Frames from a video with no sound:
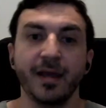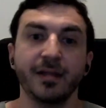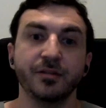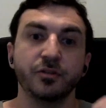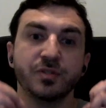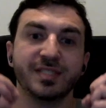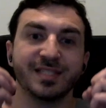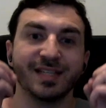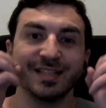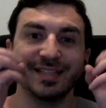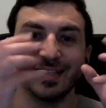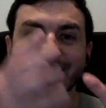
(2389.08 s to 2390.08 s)
and you
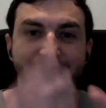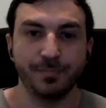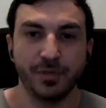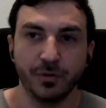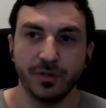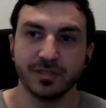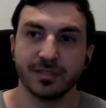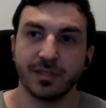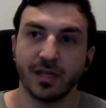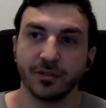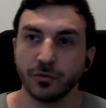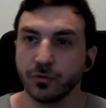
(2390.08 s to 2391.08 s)
sell the experience.
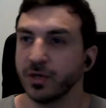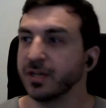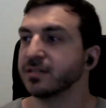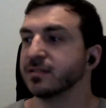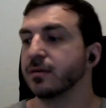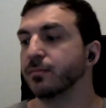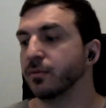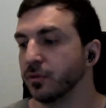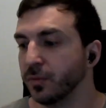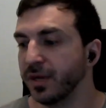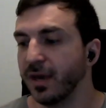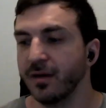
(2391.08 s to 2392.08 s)
Another great example
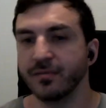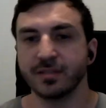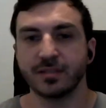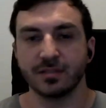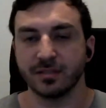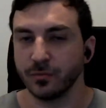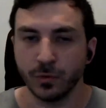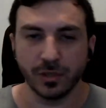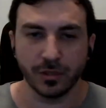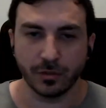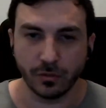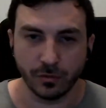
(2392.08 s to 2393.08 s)
that we have, it's, it's a
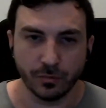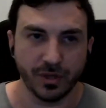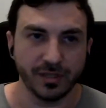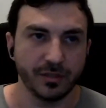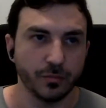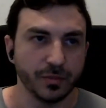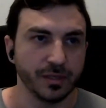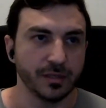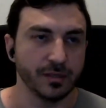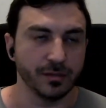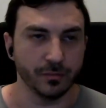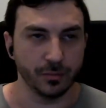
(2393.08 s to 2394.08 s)
really cool brand that
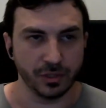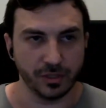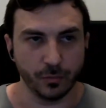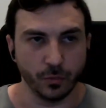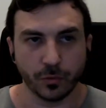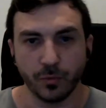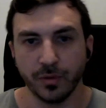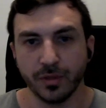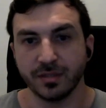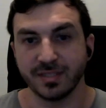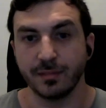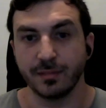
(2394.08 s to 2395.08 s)
we we work
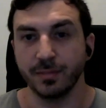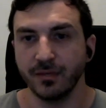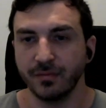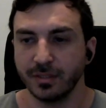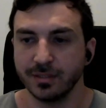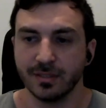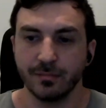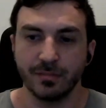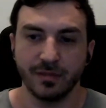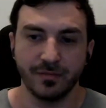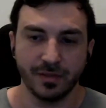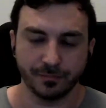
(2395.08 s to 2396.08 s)
with, is Zenbivy.
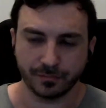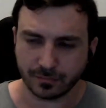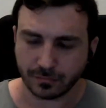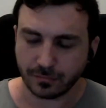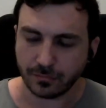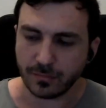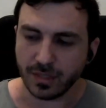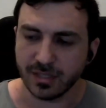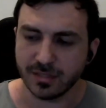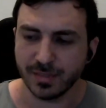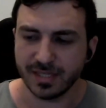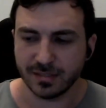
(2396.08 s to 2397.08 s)
Zenbivy
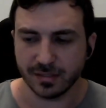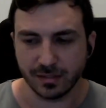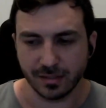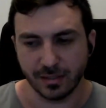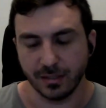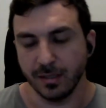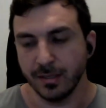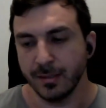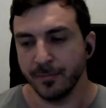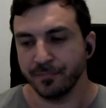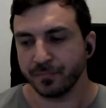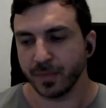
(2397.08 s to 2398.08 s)
is basically
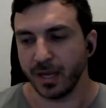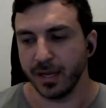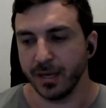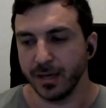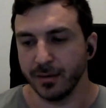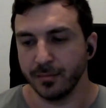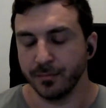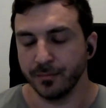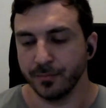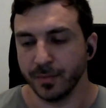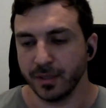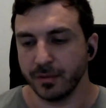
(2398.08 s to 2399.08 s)

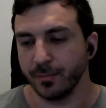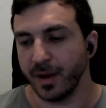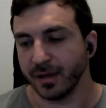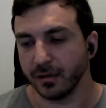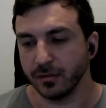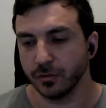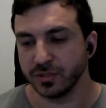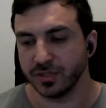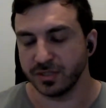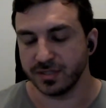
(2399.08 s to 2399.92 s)
um, uh, Michael, who's